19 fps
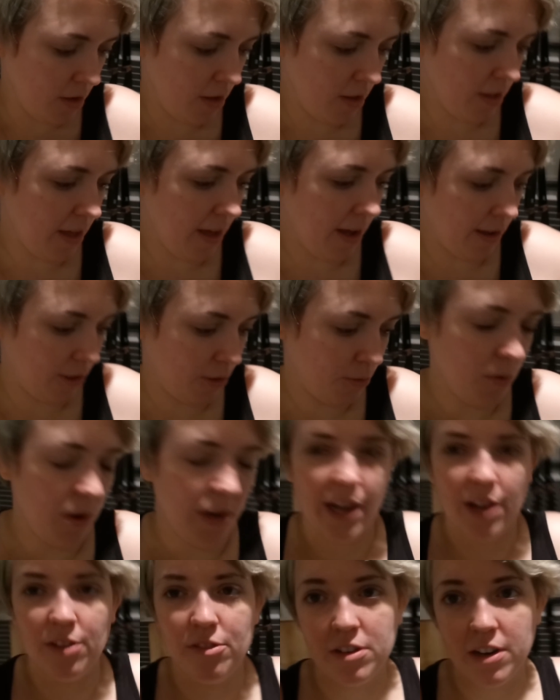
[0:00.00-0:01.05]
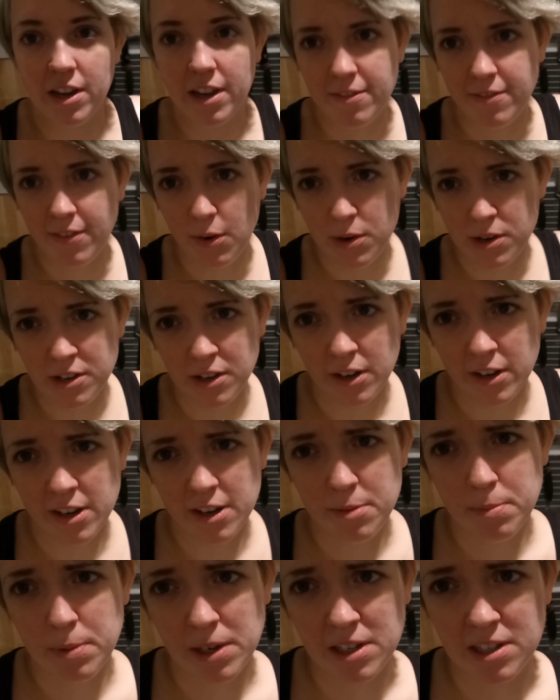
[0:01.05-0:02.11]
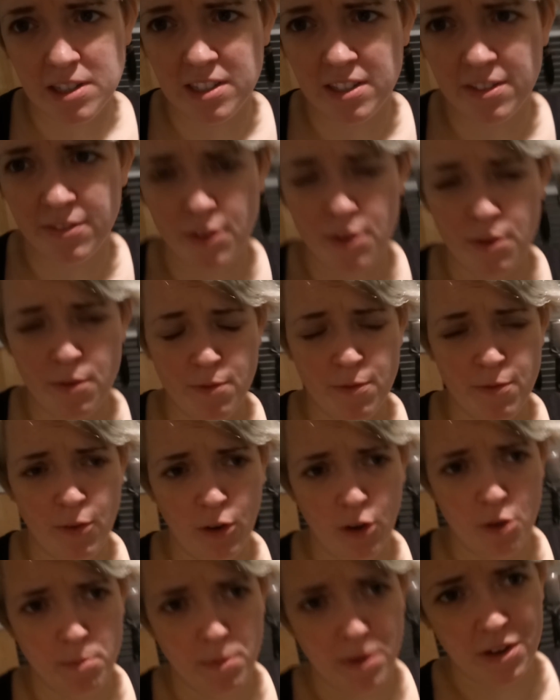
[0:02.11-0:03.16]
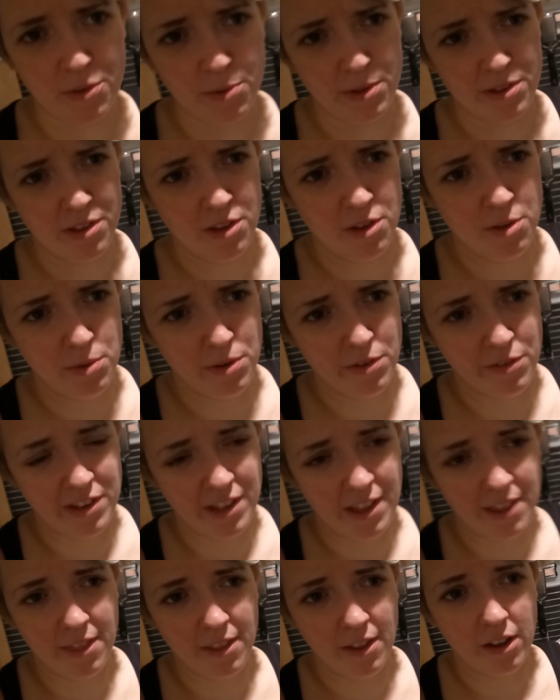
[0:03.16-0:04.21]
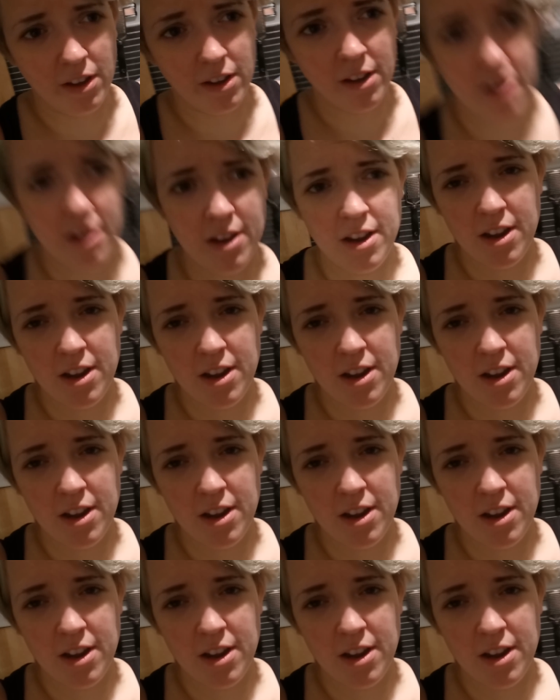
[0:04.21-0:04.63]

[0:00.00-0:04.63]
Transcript: Yeah, good workout today. Very tired, because if you follow my Twitter, you would have seen that